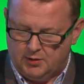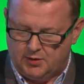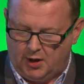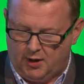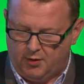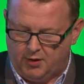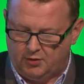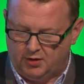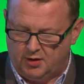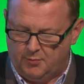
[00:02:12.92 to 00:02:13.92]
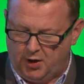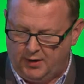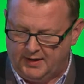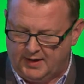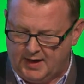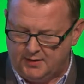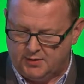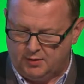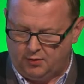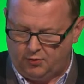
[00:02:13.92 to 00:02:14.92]
Dynaroad can combine
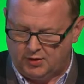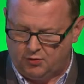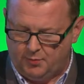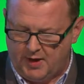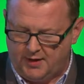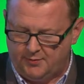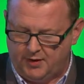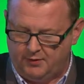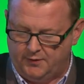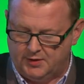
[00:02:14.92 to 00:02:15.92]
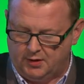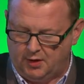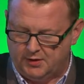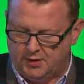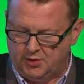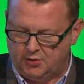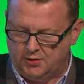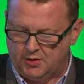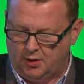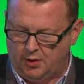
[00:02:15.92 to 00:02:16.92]
Gantt and critical path method
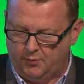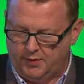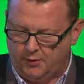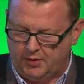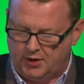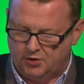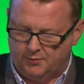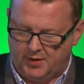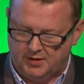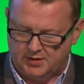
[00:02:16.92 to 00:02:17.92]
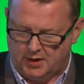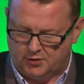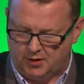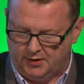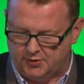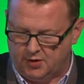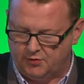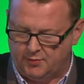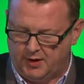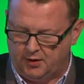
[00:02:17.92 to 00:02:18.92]
visualizations, and along with location-based scheduling
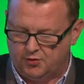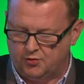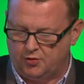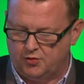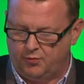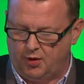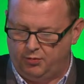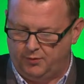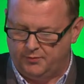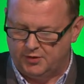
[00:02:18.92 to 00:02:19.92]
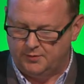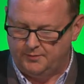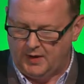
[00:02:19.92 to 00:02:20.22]
solves many construction problems.